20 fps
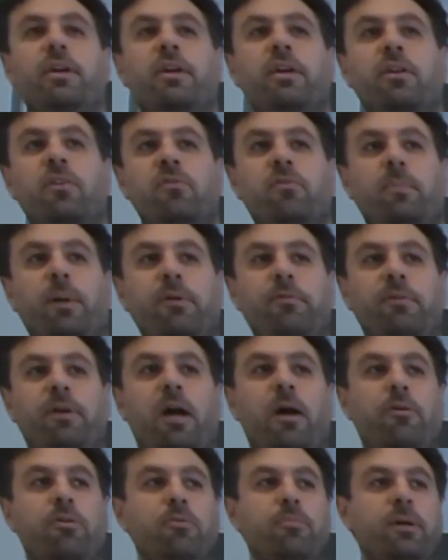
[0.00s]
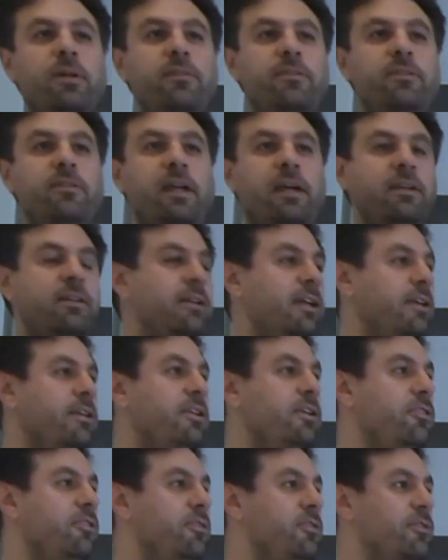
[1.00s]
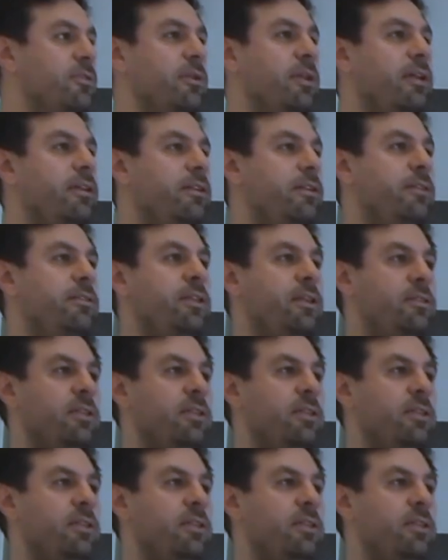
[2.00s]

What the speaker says: symmetric arguments, like here you saw that